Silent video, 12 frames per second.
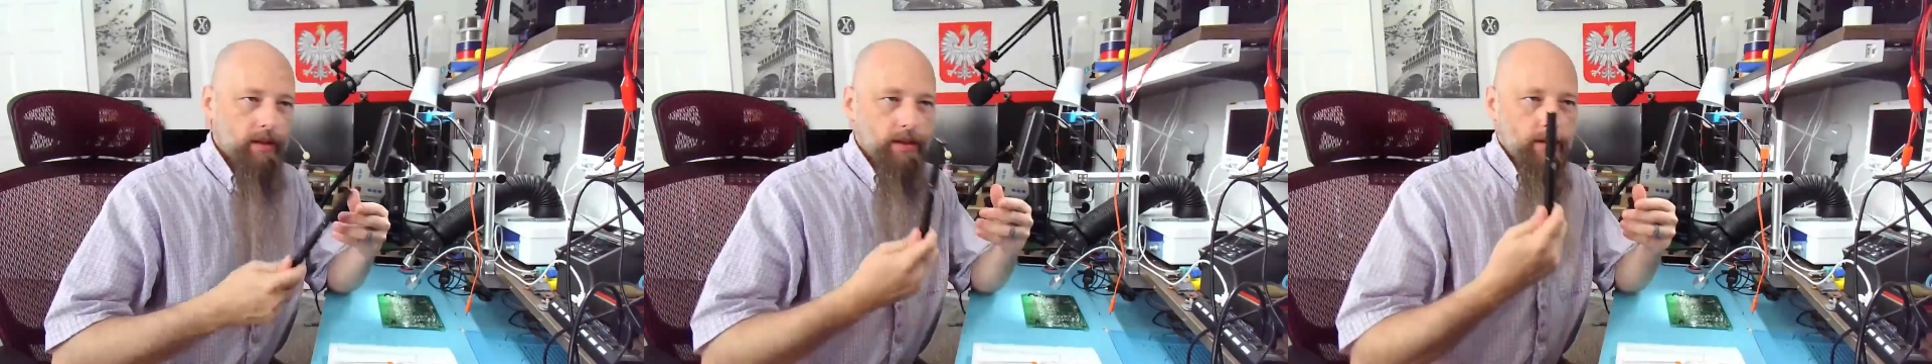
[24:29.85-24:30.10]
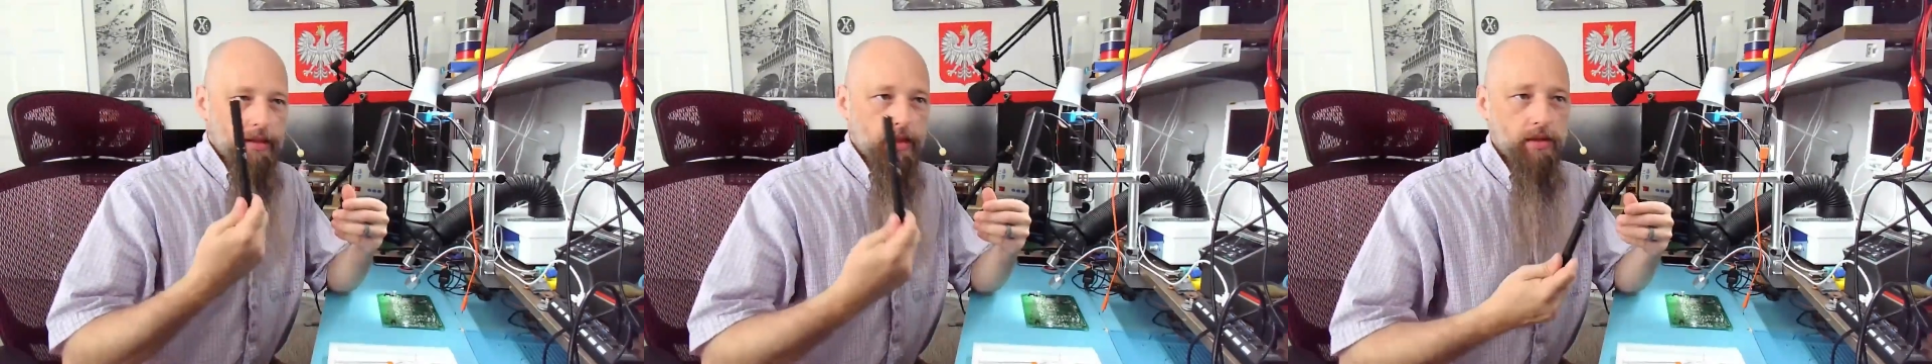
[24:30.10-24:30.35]

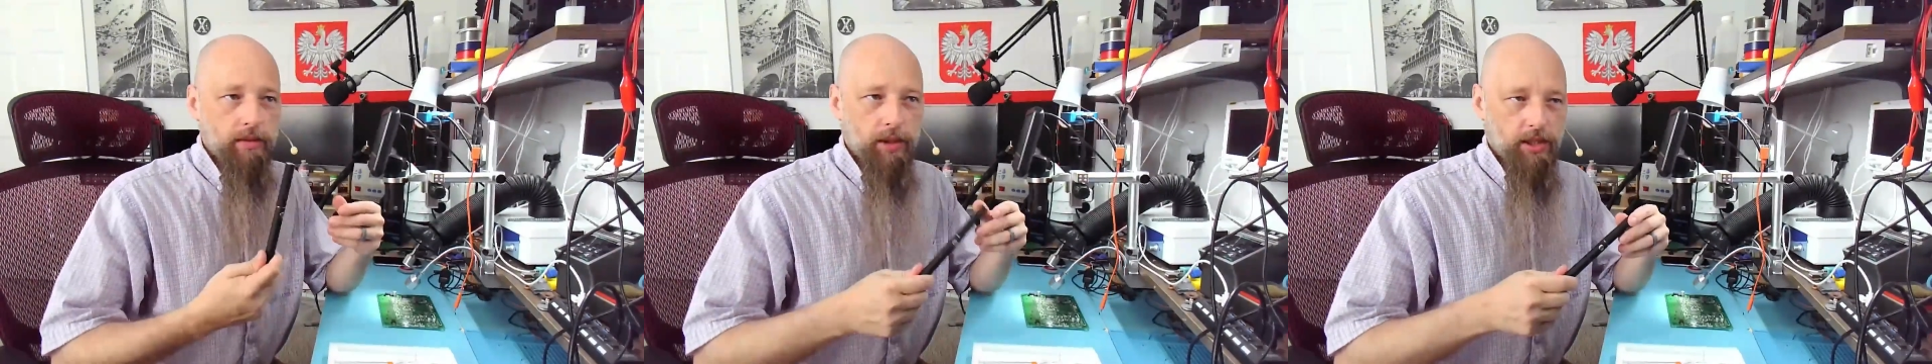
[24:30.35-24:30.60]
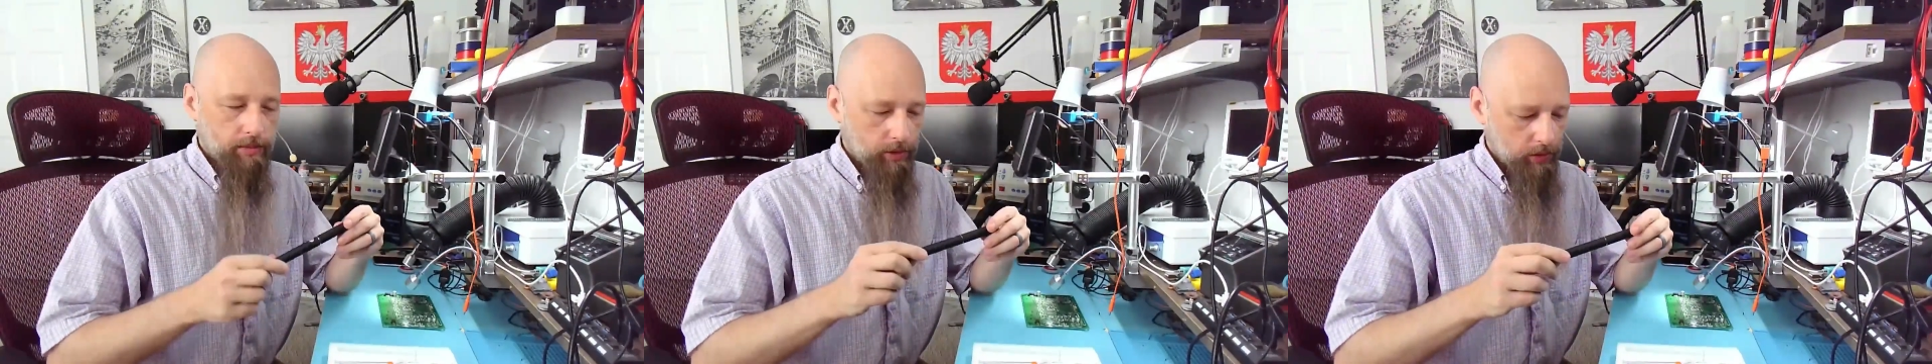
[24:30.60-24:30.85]
The only
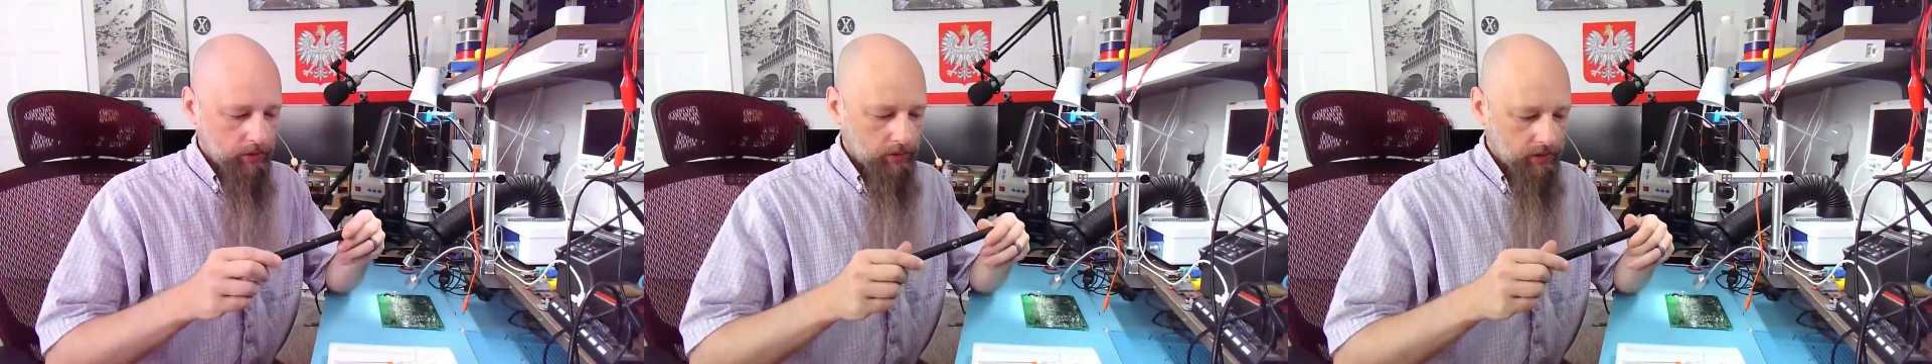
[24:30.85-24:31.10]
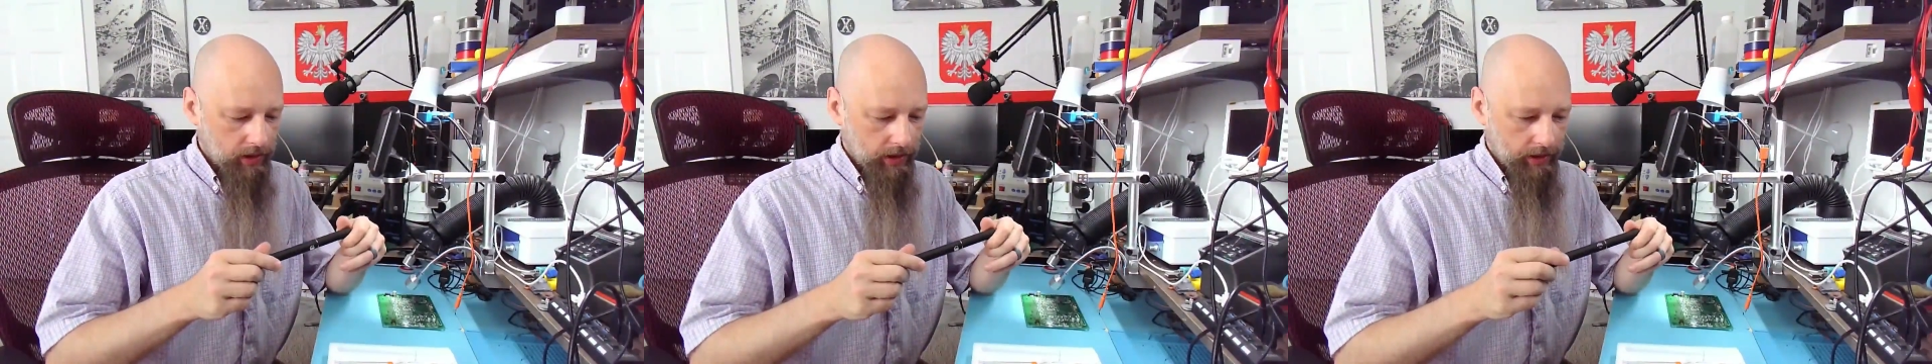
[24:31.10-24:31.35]
possible use
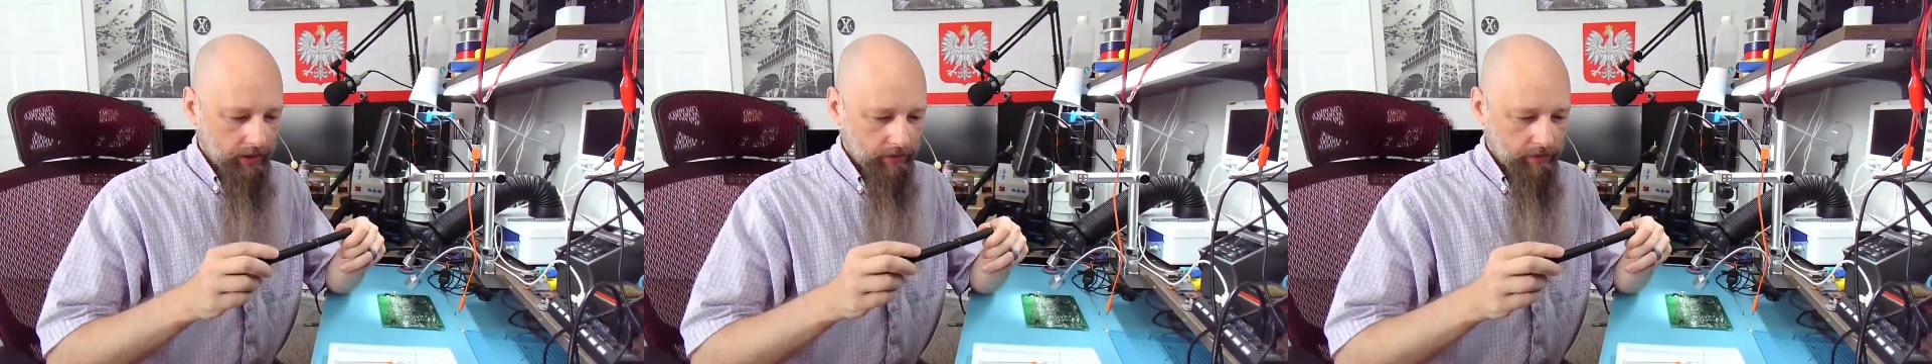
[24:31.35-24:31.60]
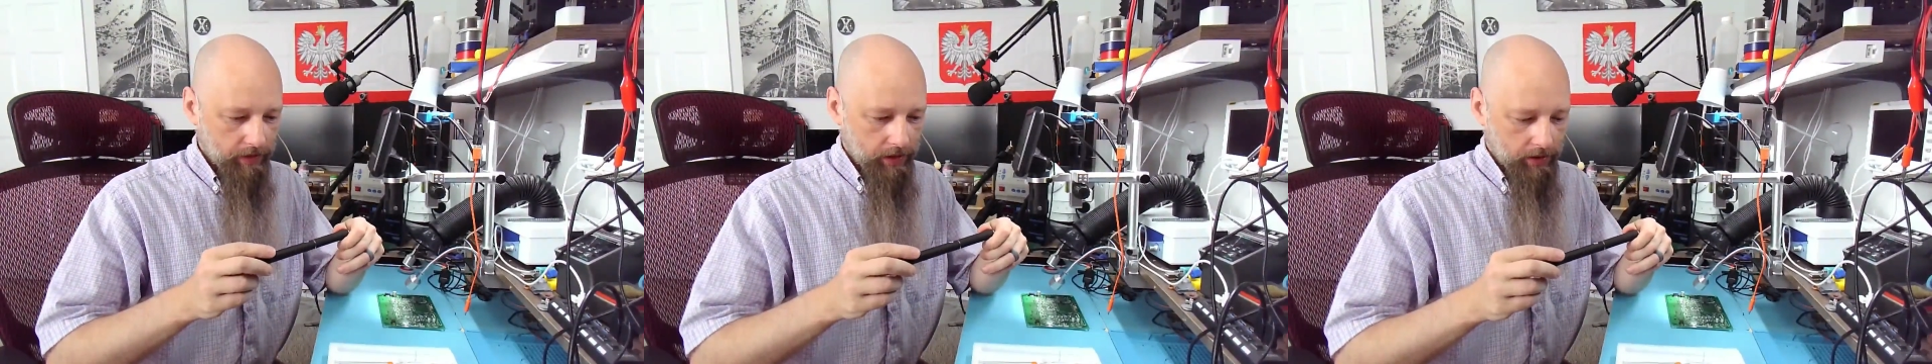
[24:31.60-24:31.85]
that I can
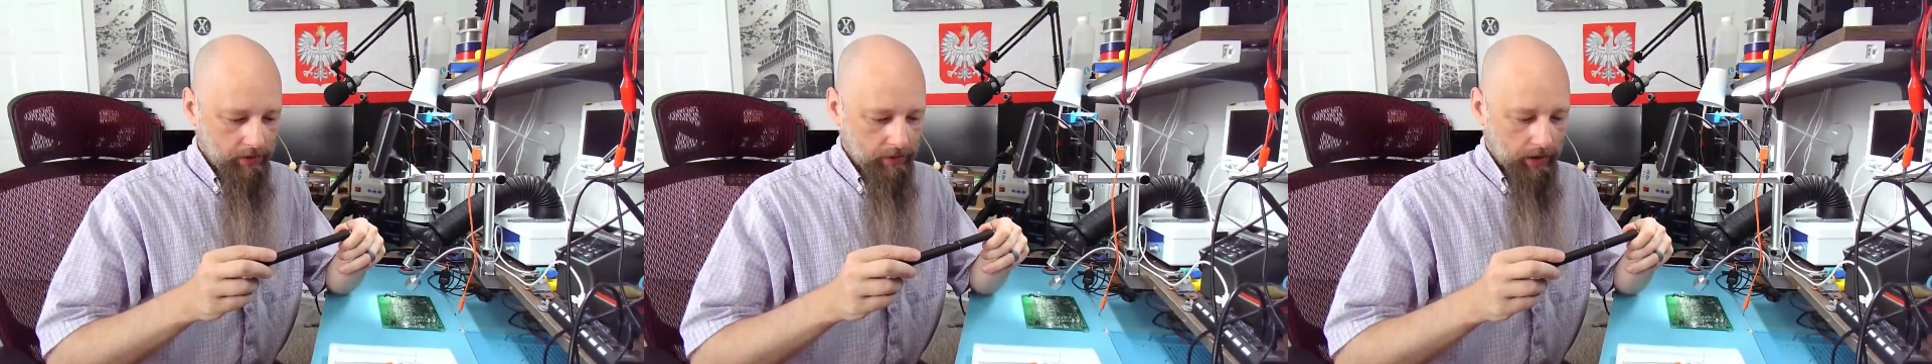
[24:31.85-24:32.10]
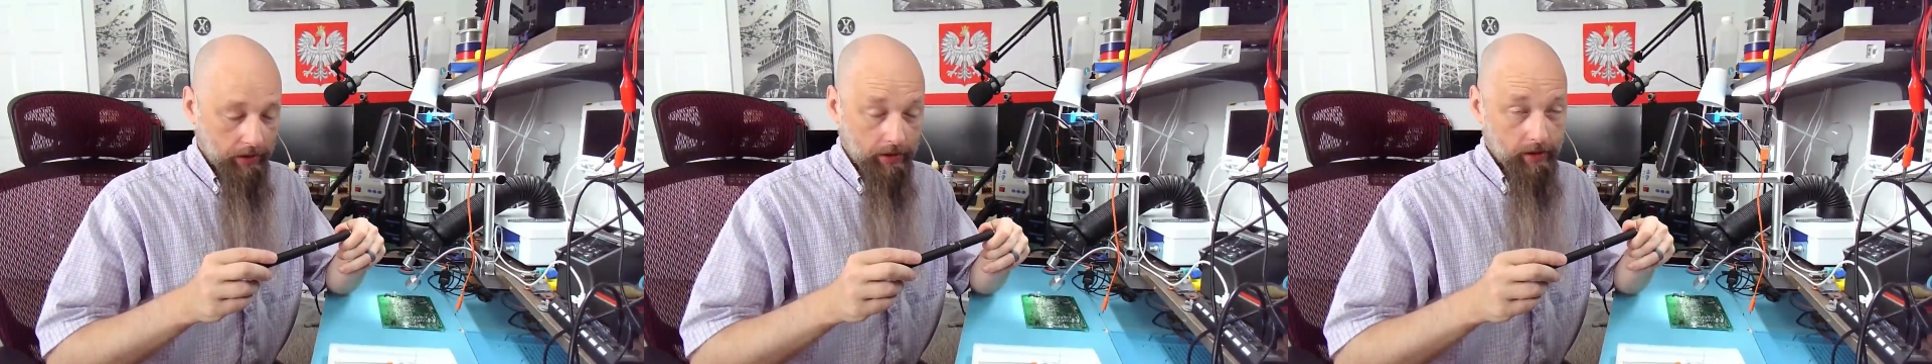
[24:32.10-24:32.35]
think of
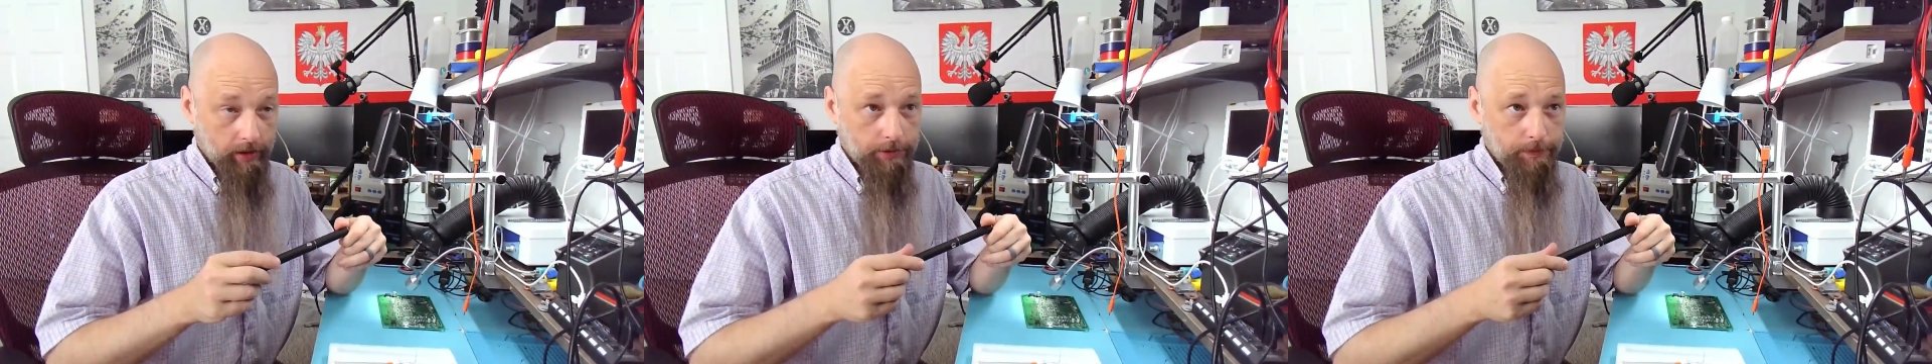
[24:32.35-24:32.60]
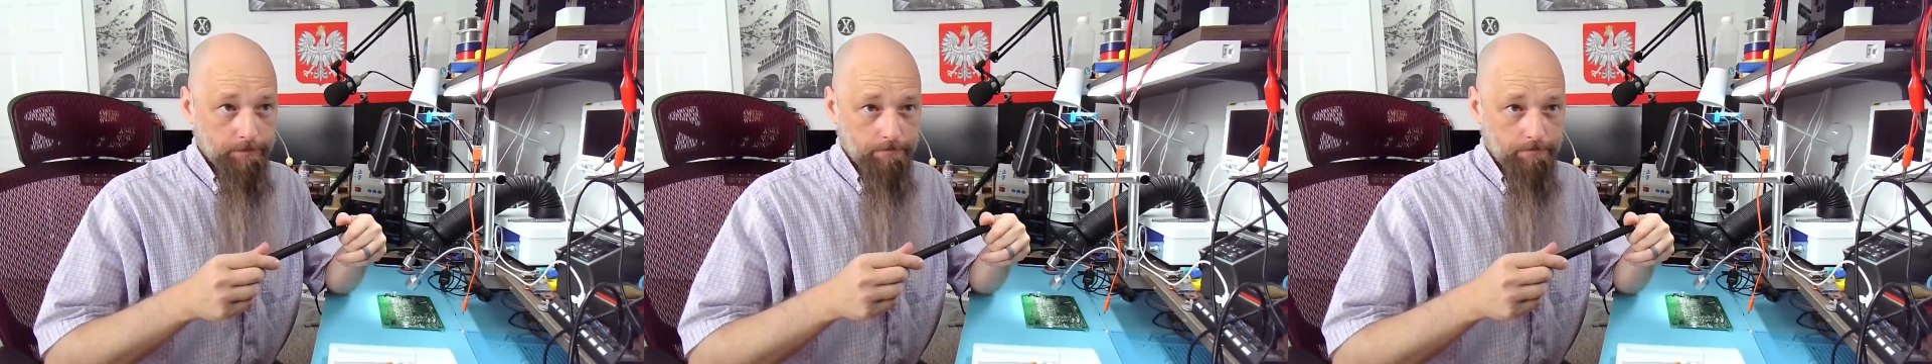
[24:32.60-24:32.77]
right now